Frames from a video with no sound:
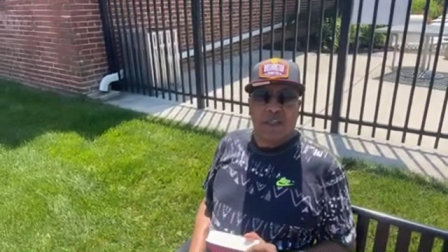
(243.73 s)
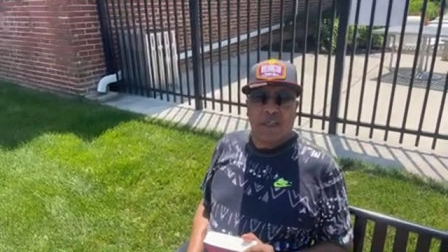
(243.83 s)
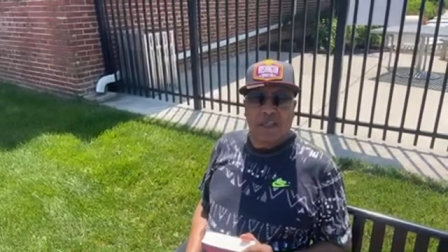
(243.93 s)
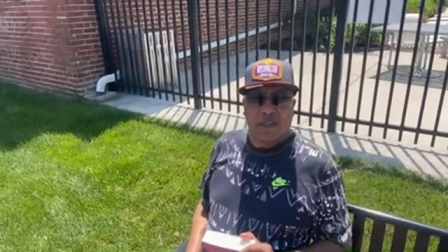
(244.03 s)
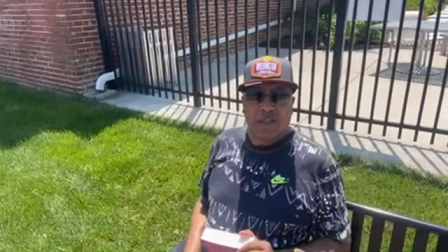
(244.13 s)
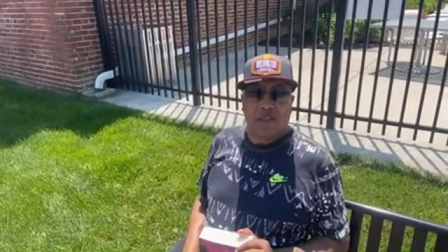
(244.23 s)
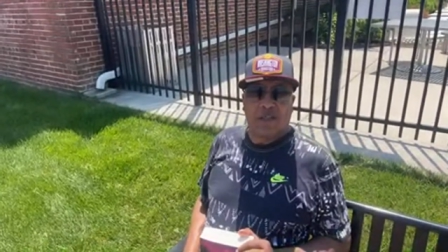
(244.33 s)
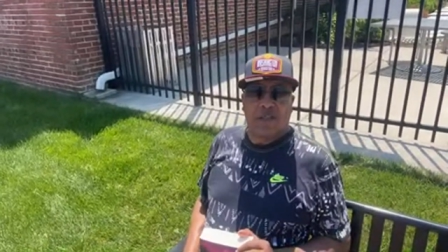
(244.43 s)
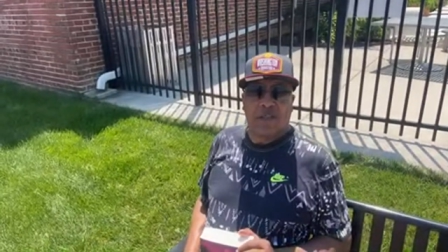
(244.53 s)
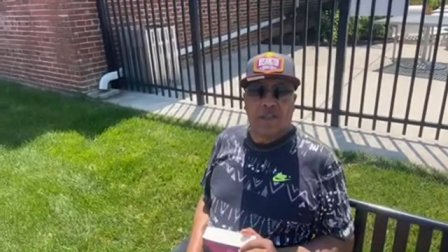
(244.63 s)
the
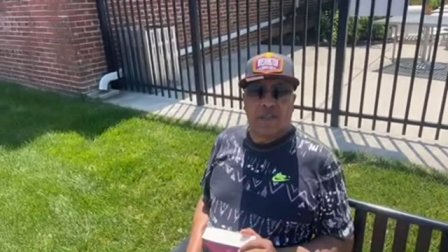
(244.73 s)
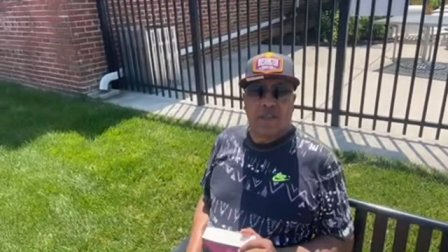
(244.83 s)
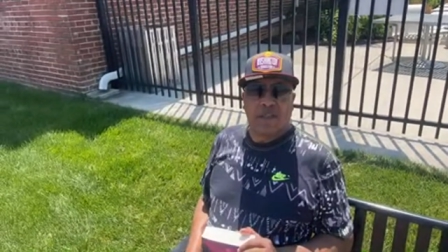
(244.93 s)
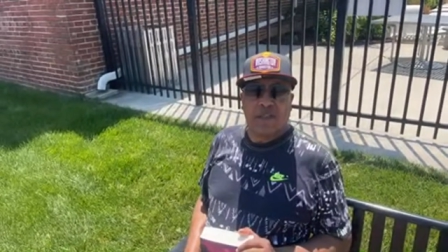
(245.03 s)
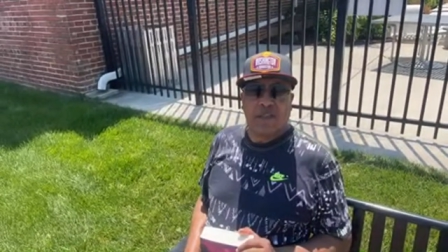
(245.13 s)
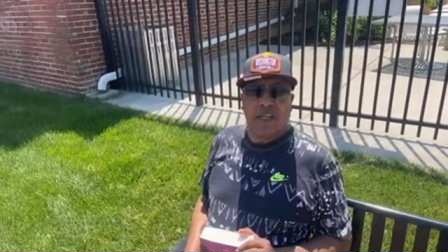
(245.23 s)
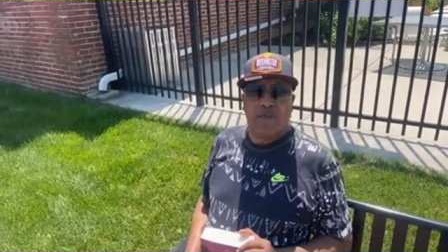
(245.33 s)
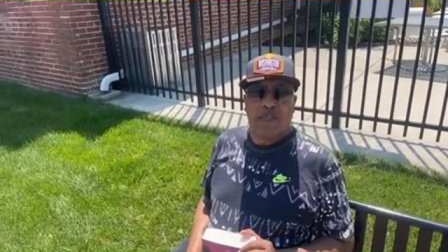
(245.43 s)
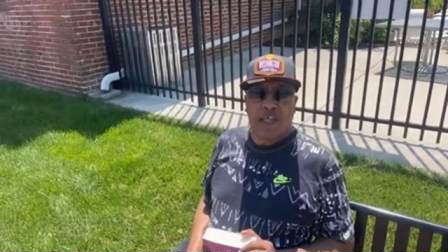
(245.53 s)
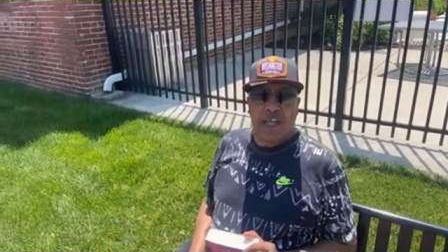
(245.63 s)
hustlers, they
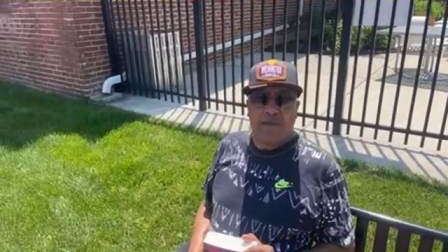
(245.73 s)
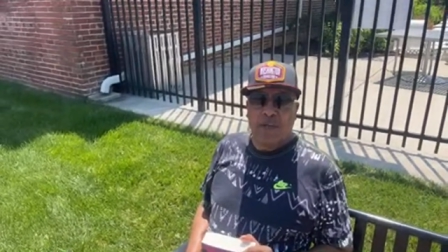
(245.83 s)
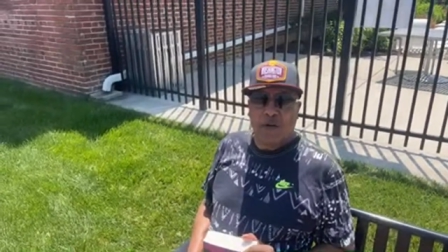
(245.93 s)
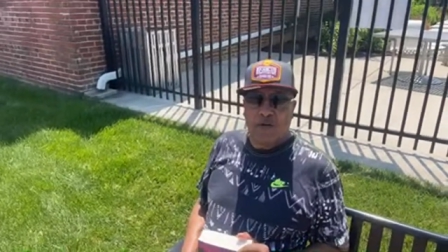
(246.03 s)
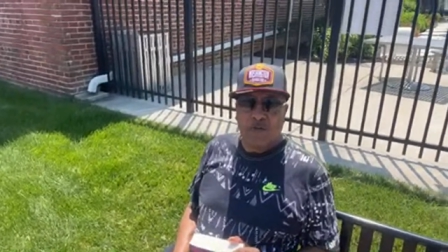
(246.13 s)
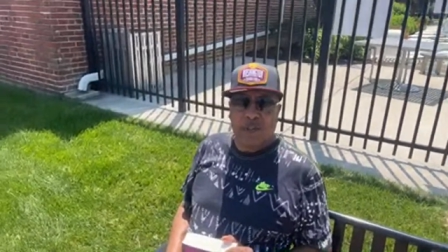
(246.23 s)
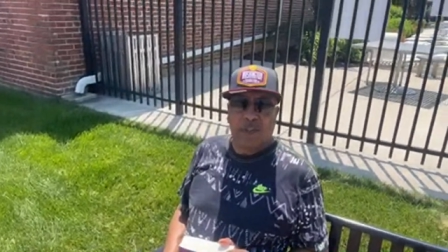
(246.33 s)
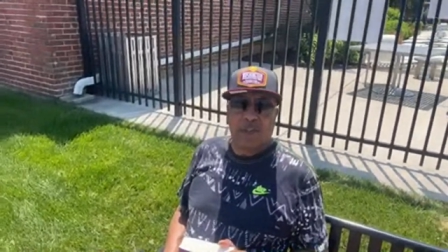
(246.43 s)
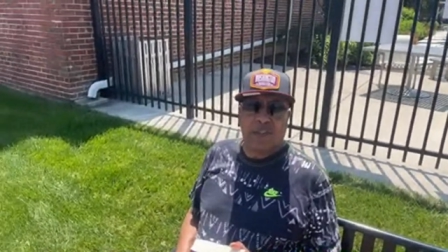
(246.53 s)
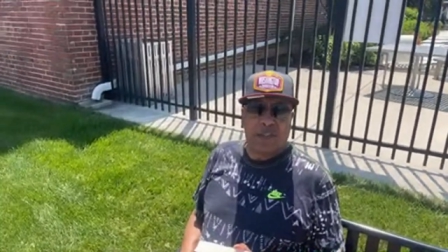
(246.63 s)
became the hosts
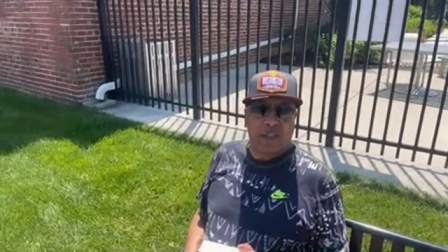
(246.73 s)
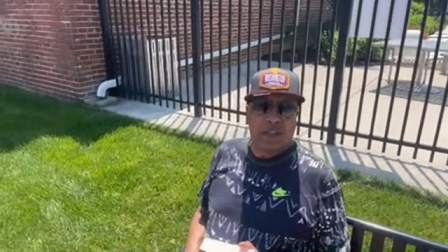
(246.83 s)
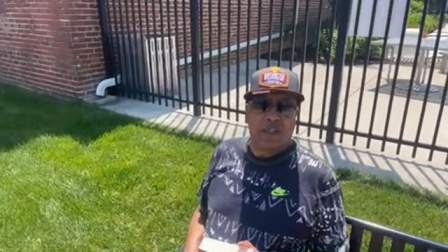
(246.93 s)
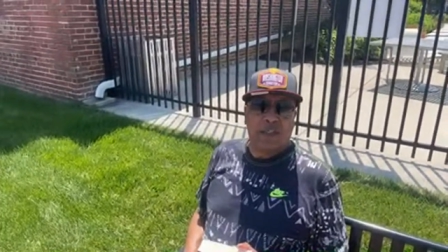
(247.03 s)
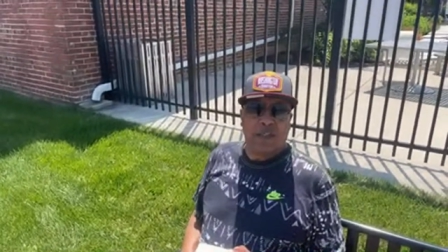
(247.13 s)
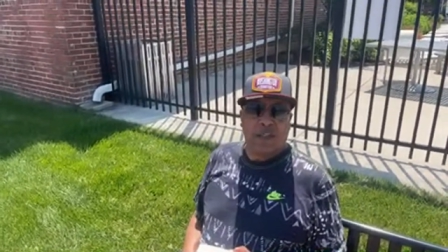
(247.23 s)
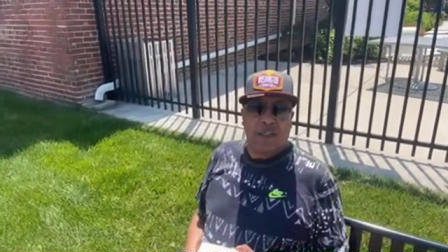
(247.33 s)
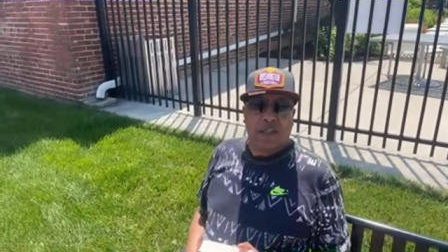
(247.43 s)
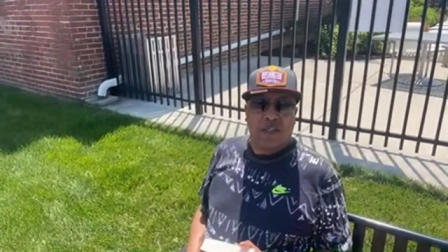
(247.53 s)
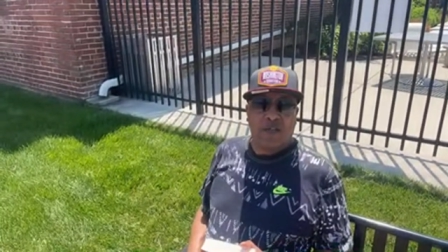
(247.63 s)
of the city.
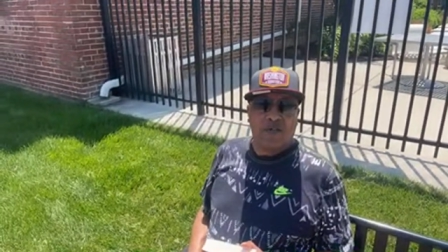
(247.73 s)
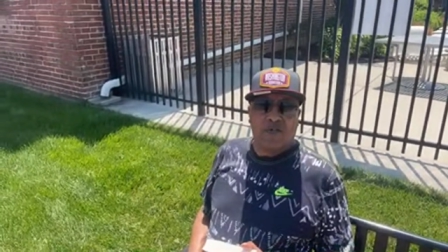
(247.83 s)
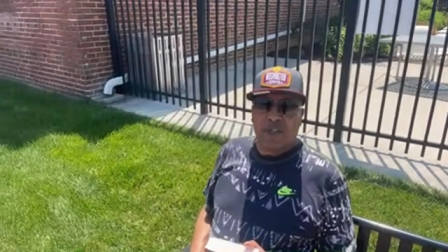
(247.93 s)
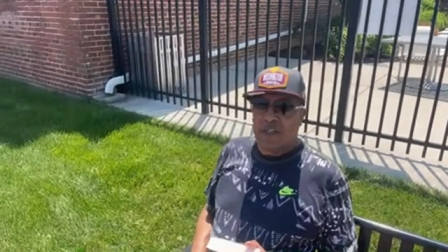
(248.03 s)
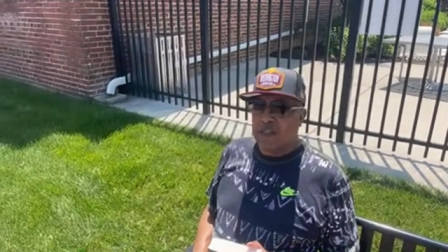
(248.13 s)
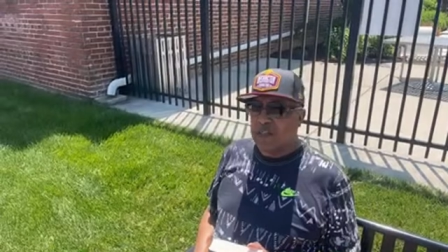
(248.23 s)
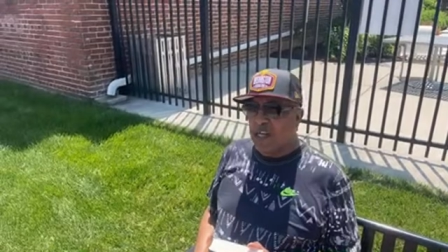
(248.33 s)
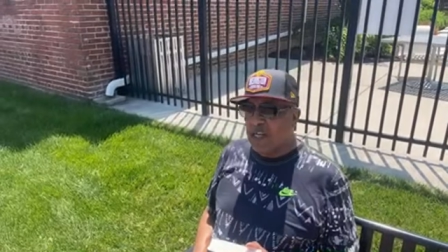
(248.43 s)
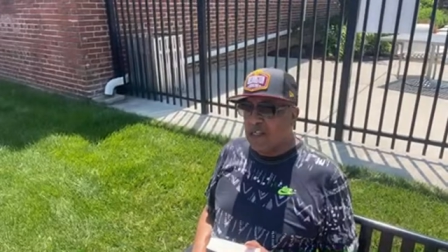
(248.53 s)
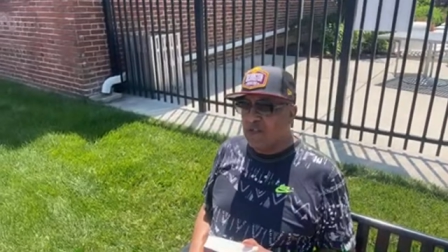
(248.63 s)
You know, the
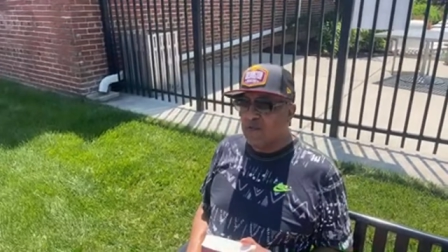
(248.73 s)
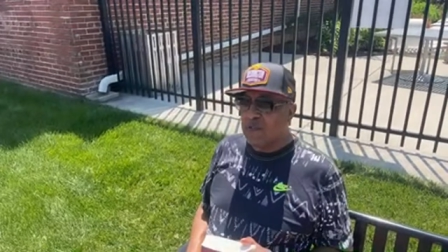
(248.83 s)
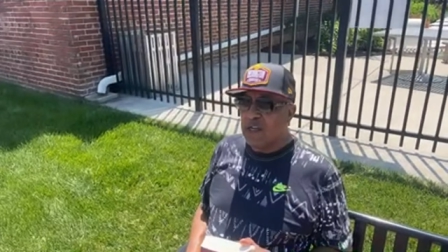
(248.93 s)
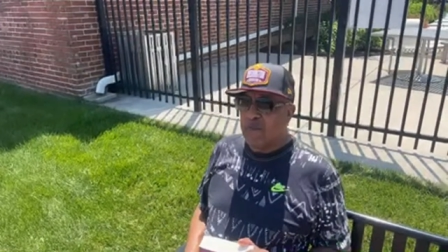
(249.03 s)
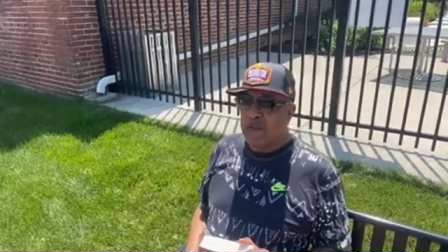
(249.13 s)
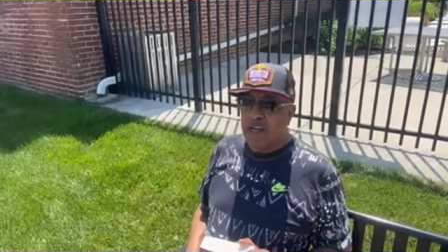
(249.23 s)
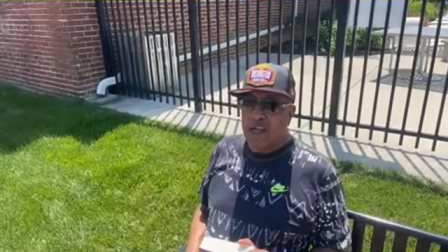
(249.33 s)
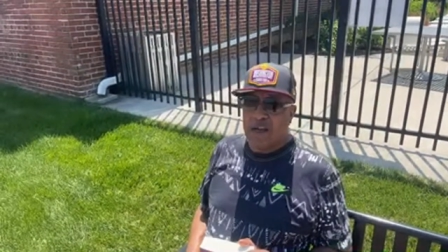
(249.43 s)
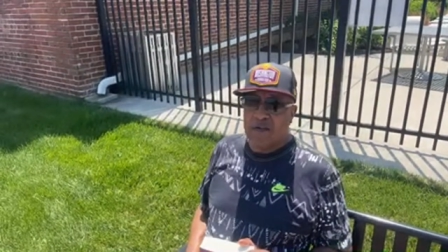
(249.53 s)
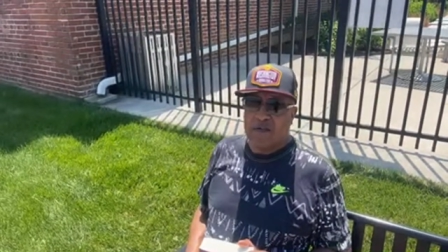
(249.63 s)
entertainers would come
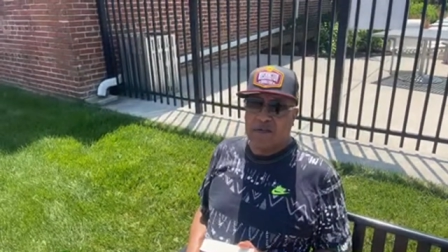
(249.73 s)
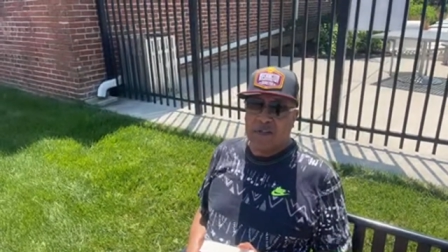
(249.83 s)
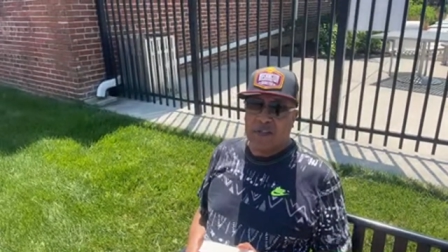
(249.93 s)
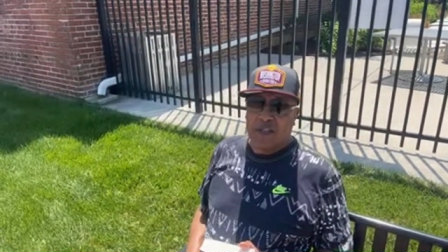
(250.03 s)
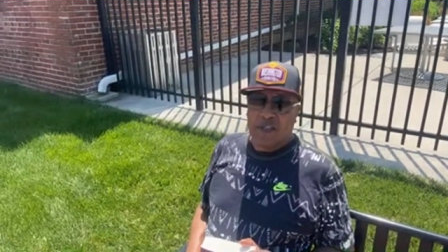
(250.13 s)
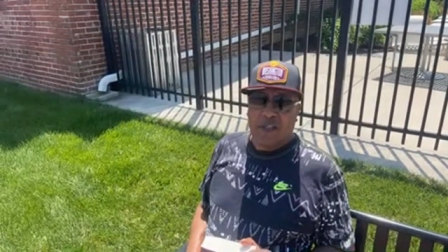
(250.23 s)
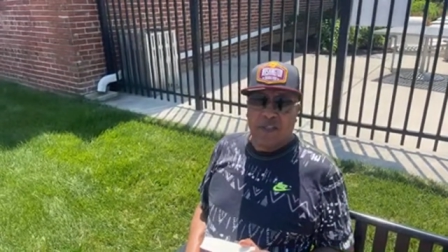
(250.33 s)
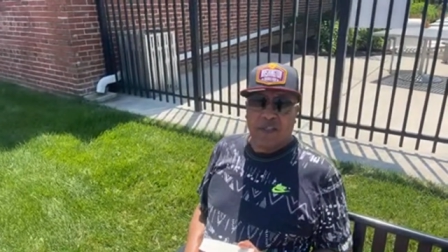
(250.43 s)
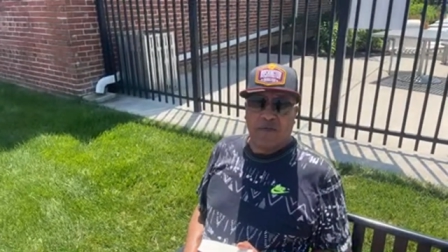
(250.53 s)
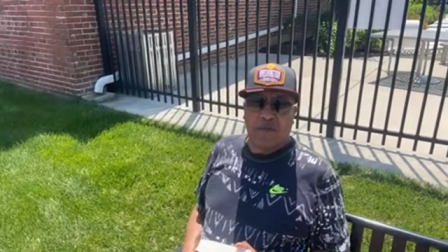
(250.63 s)
down,
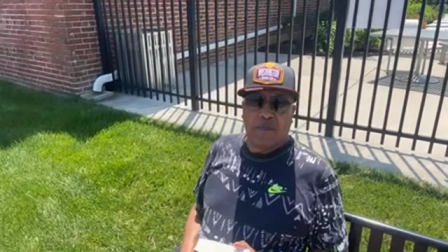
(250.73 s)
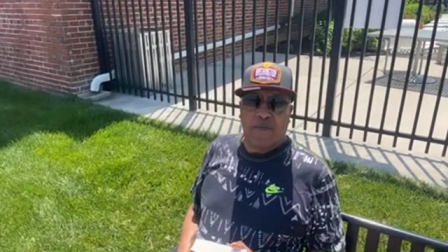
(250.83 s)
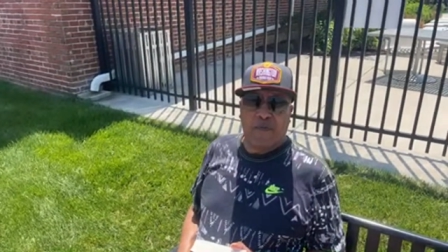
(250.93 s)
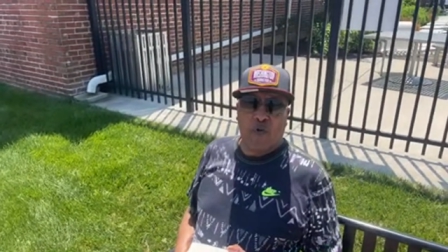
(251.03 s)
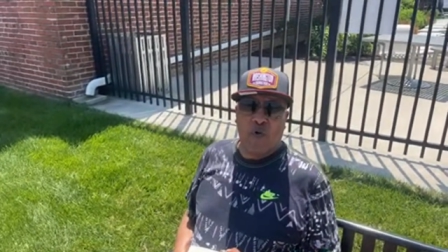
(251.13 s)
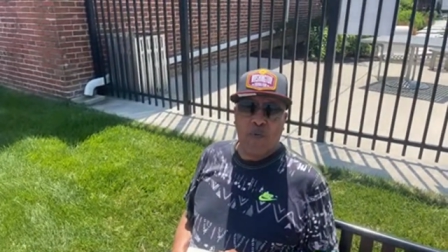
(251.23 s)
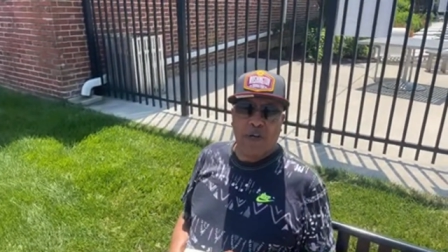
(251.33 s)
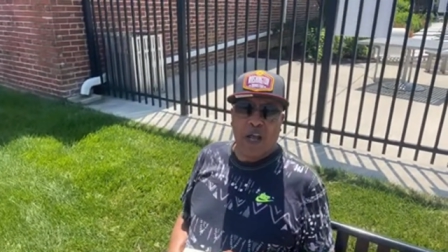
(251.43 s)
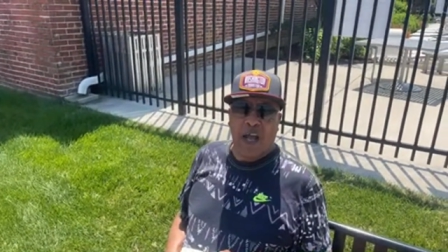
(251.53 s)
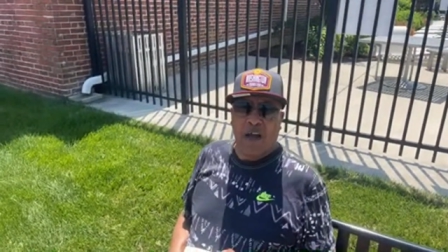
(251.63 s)
they would perform in
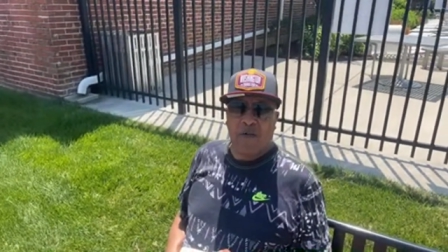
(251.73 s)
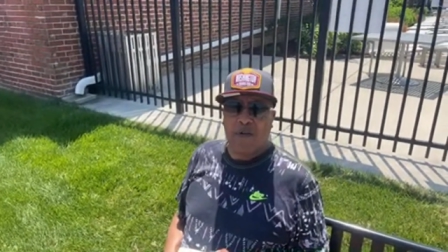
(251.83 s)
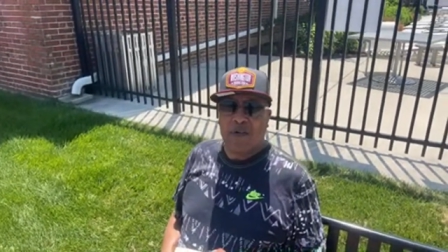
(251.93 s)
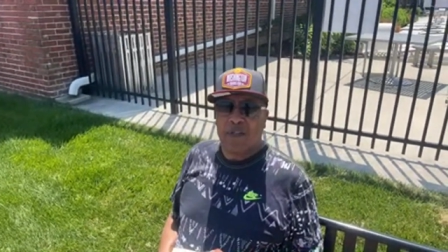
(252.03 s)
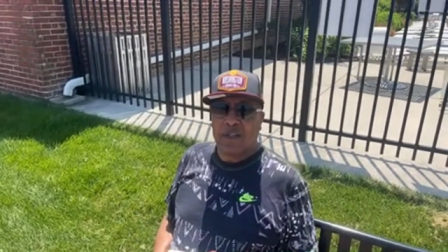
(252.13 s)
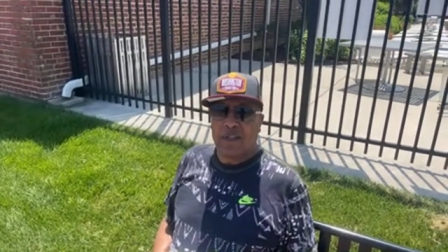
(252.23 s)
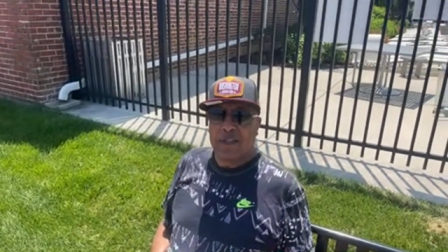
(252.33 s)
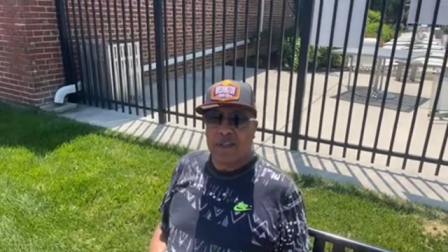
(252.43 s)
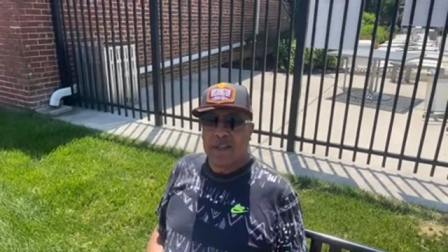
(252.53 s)
Howard, and